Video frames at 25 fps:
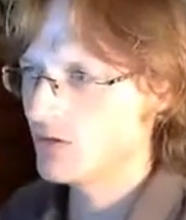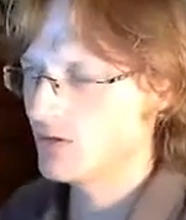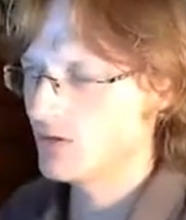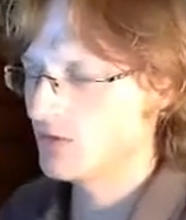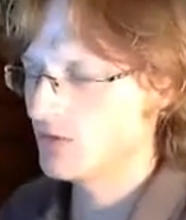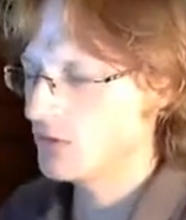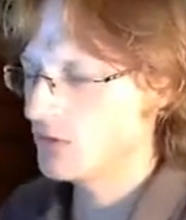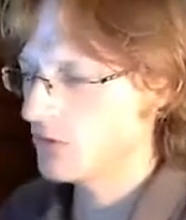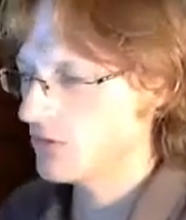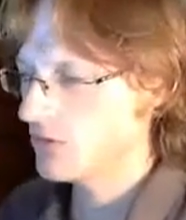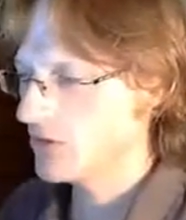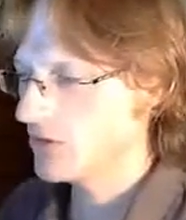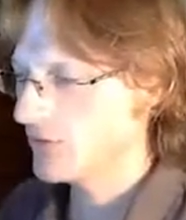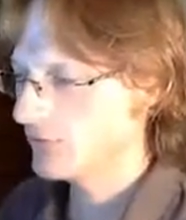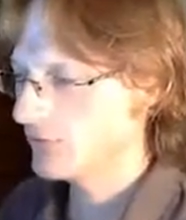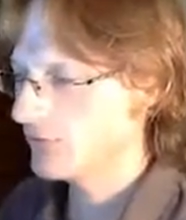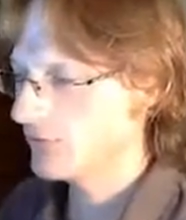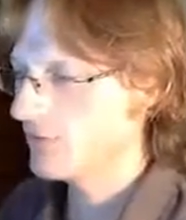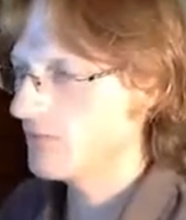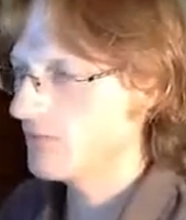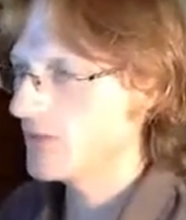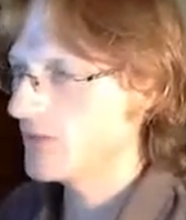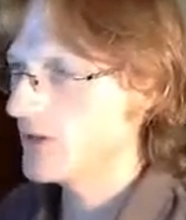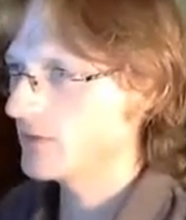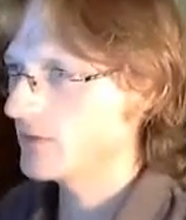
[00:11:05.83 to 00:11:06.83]
think I'll have to
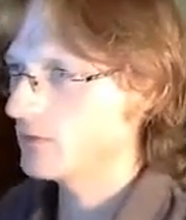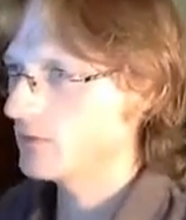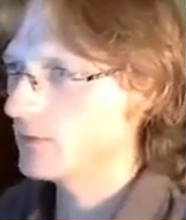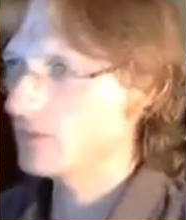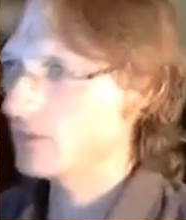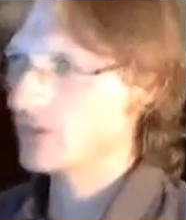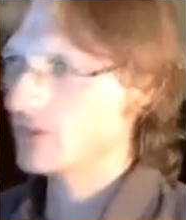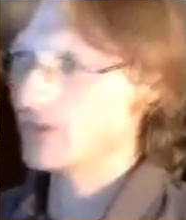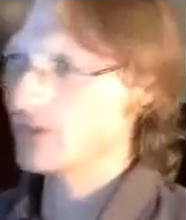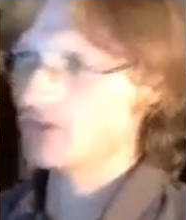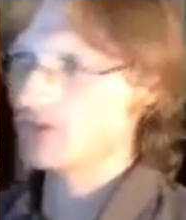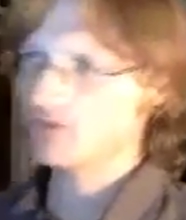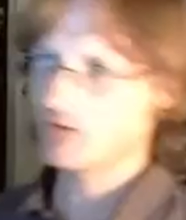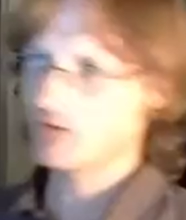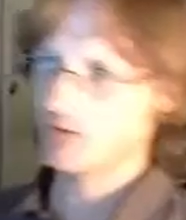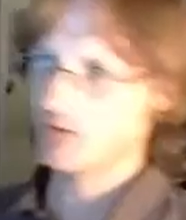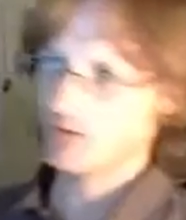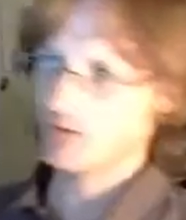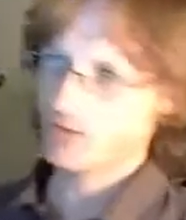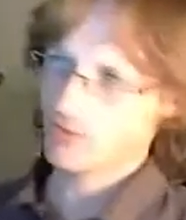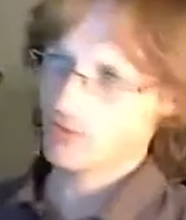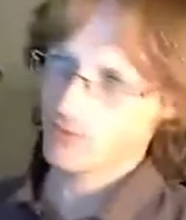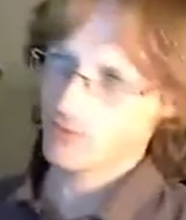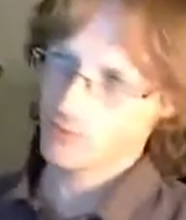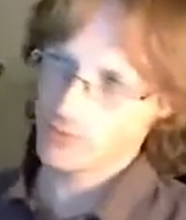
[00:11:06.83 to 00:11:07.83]
come back to it like I did
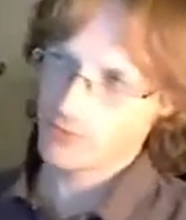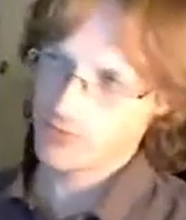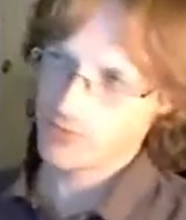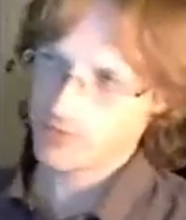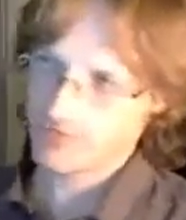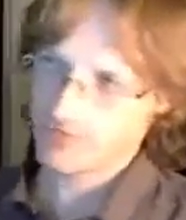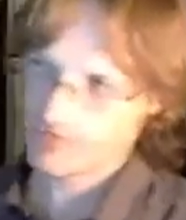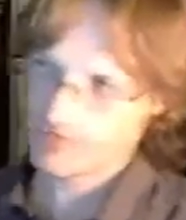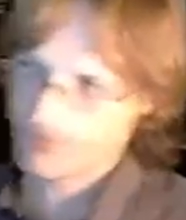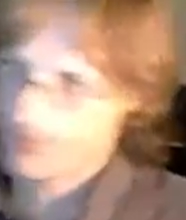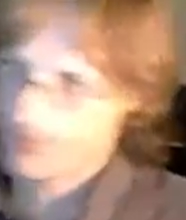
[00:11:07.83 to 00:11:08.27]
the other week.